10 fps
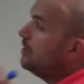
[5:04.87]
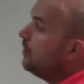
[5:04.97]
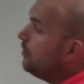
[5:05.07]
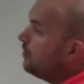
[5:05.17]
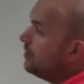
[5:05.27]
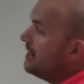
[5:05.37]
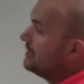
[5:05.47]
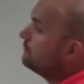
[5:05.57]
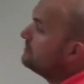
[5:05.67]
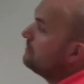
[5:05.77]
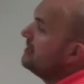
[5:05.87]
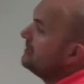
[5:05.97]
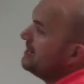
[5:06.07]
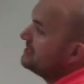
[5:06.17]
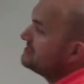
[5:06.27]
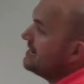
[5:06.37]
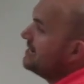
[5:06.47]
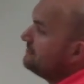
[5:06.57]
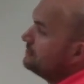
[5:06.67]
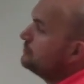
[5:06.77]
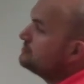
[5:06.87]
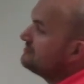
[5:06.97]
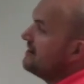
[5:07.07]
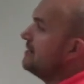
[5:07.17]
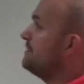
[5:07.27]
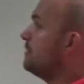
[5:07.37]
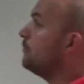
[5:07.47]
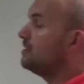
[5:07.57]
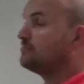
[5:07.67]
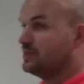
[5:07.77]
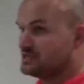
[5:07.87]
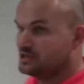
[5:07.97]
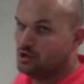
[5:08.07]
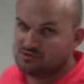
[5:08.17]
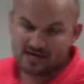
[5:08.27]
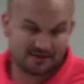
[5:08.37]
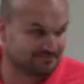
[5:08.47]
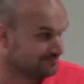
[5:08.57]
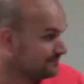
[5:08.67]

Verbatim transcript: or I could rewrite it as sine of u divided by one plus cosine.